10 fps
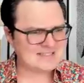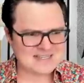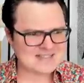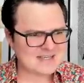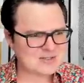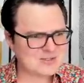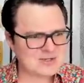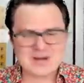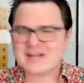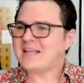60 issues
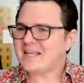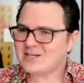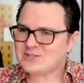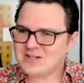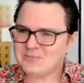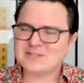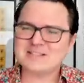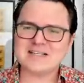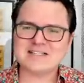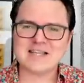already. Issue number
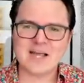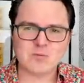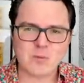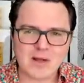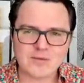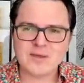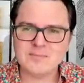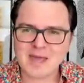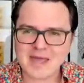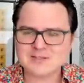60 of Wealth
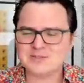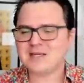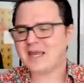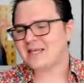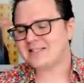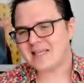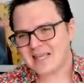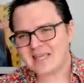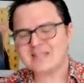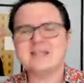Mastery has
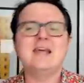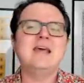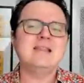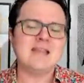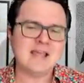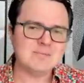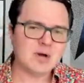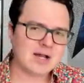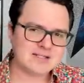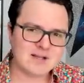hit the
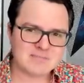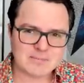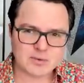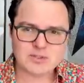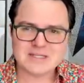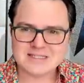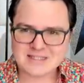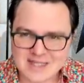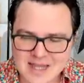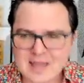inbox of members
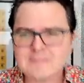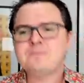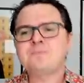today.